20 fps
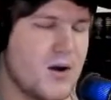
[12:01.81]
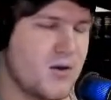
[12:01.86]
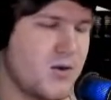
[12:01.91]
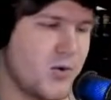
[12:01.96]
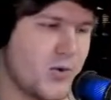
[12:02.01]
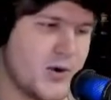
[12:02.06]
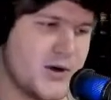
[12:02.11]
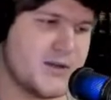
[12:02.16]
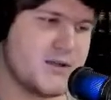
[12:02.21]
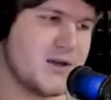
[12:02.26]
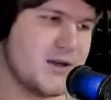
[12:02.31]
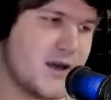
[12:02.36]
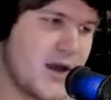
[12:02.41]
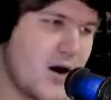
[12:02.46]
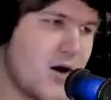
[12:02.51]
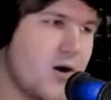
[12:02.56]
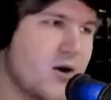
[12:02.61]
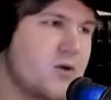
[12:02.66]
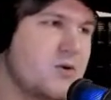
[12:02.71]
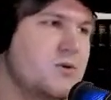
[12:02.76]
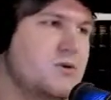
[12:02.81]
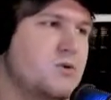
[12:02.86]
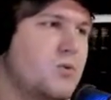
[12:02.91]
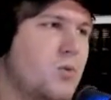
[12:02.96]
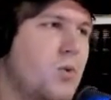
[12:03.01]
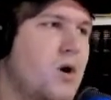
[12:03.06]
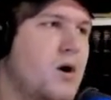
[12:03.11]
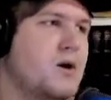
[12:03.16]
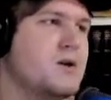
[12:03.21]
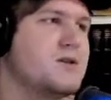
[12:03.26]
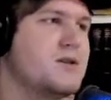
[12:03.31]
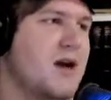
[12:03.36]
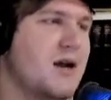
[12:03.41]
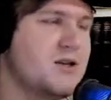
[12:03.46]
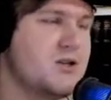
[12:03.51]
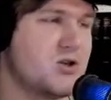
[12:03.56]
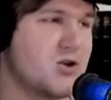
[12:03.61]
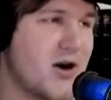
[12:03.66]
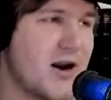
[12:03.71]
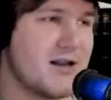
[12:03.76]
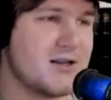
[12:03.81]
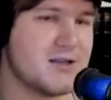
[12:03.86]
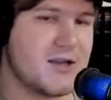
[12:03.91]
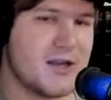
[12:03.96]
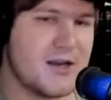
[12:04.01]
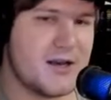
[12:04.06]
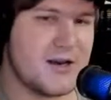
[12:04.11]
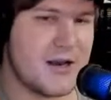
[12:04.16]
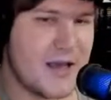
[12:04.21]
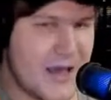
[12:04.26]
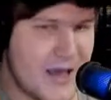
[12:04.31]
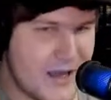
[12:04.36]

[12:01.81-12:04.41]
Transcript: The reason Garrigou's works got translated in